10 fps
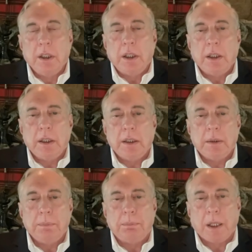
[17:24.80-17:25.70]

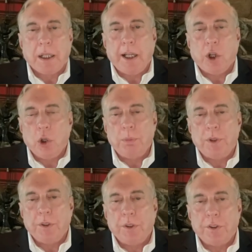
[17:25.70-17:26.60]
But I hope
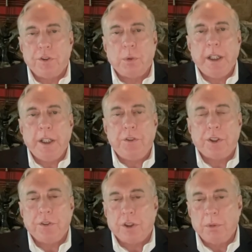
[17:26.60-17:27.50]
that the Swedes
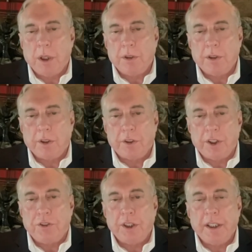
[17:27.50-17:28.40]
can somehow or another
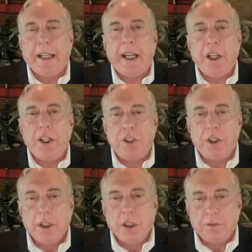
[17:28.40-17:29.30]
disengage
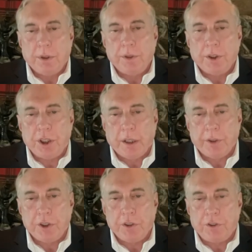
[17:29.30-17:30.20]
from their
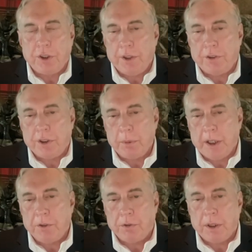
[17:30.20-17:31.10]
television sets of the
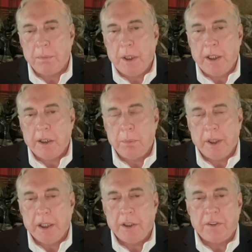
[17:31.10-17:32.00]
mainstream media and
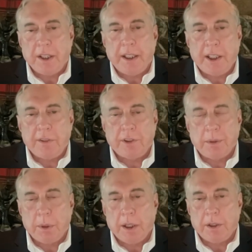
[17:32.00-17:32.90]
begin to think carefully
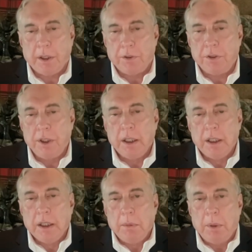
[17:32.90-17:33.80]
about this,
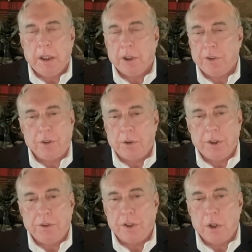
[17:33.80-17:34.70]
because there
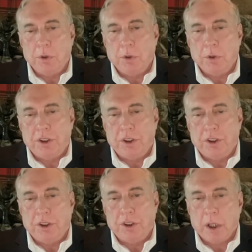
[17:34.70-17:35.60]
is no
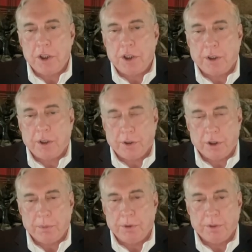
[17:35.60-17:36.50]
danger from Russia
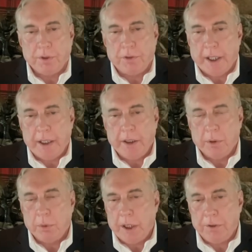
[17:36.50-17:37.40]
in terms of
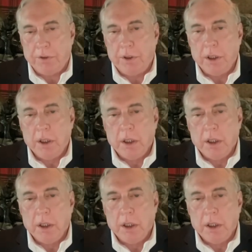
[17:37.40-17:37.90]
invading the West.